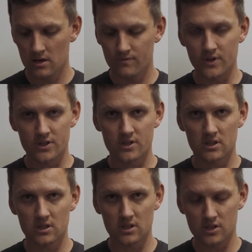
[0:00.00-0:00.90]
This
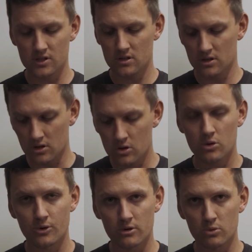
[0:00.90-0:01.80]
thing is an
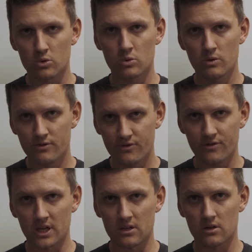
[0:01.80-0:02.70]
incredible
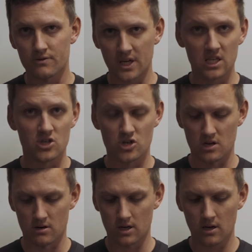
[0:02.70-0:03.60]
feat of
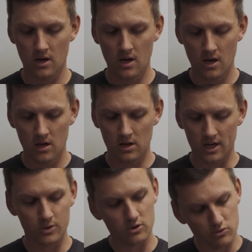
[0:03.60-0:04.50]
engineering.
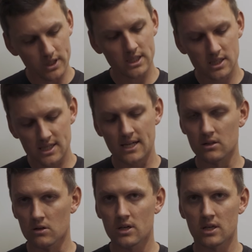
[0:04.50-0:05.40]
Like when you really start
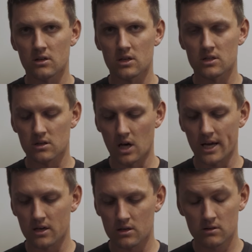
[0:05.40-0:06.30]
looking, it's
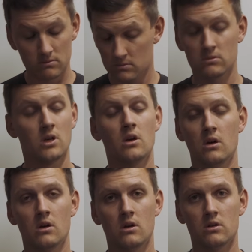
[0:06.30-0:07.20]
like,
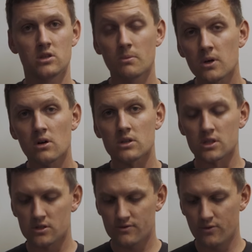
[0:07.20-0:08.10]
to be
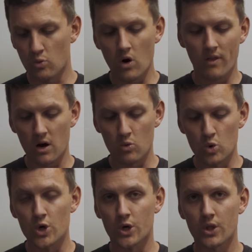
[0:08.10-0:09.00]
honest, for what they're
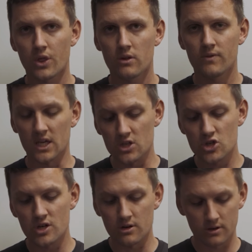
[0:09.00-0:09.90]
worth, the
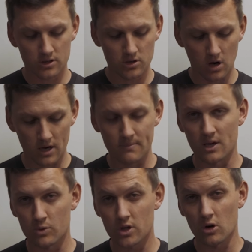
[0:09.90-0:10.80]
engineering time
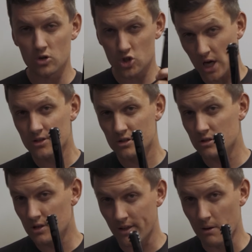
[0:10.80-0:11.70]
that would go just
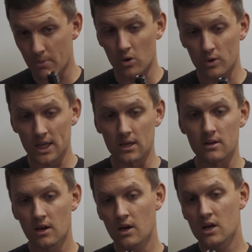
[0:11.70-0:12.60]
into that bolt
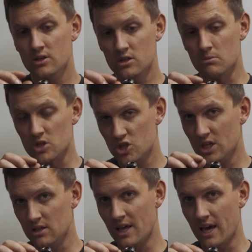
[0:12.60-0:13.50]
head to
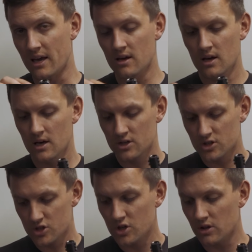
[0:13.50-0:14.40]
machine that,
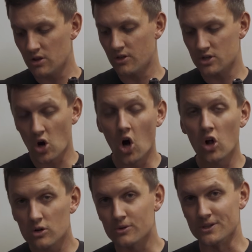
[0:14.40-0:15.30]
to the
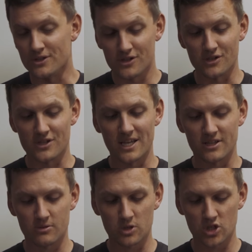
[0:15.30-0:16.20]
tolerances that
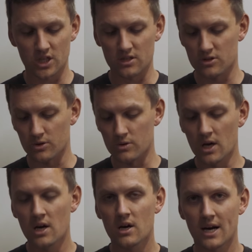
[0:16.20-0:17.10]
it's machined to,
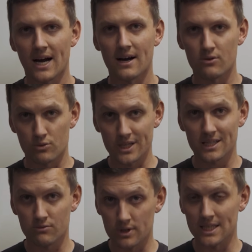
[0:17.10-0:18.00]
are
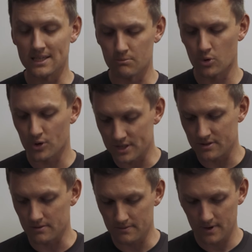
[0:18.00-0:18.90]
really, really
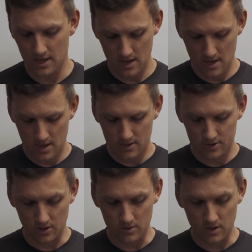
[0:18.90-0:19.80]
impressive.
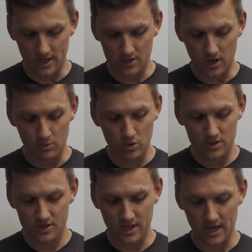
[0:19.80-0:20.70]
So I want
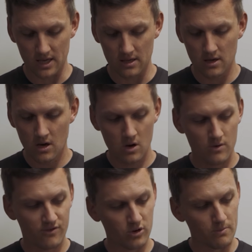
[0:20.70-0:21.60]
to say
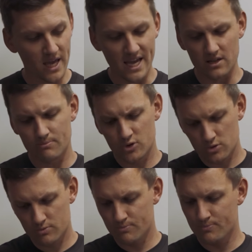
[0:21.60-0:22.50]
from that,
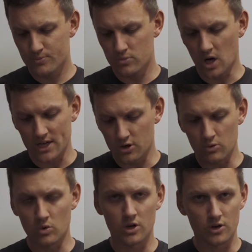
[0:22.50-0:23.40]
I
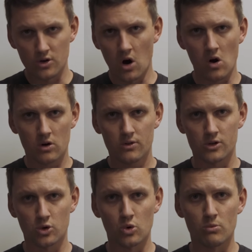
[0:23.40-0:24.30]
don't want to knock the
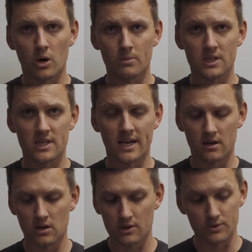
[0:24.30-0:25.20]
tall poppy
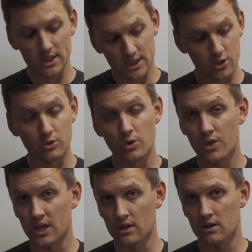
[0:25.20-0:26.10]
down. I really do
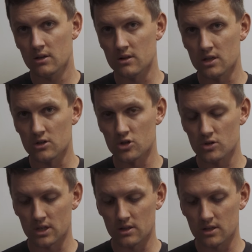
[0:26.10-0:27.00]
think in the
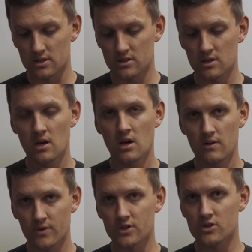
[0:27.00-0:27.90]
industry this
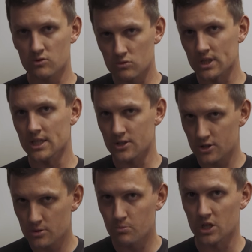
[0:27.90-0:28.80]
is really
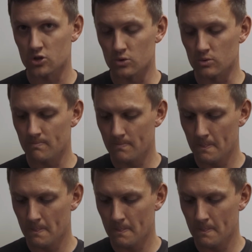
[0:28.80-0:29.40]
special.